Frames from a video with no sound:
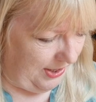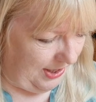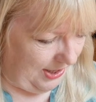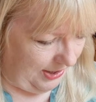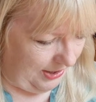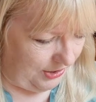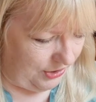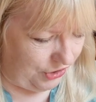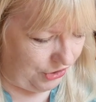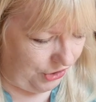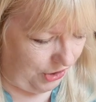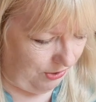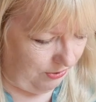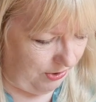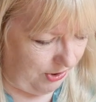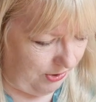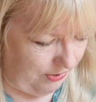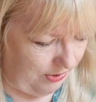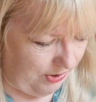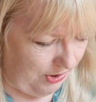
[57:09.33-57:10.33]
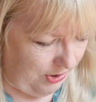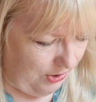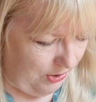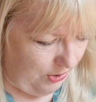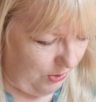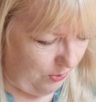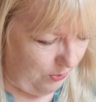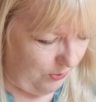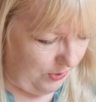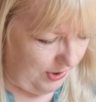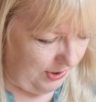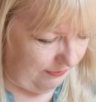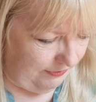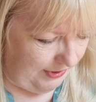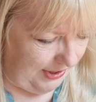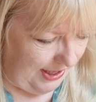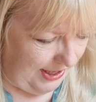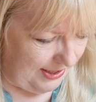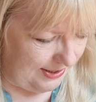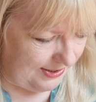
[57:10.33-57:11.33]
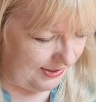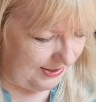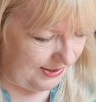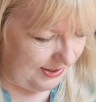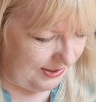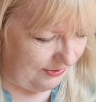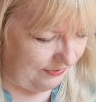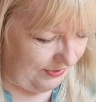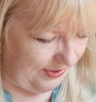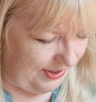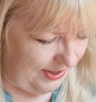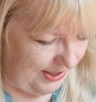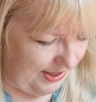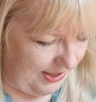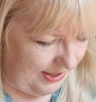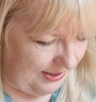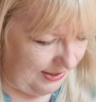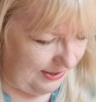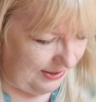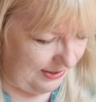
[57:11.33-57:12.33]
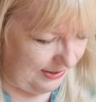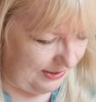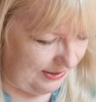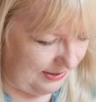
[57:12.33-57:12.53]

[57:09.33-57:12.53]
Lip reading: think I can show you all the lovely hats that are in here.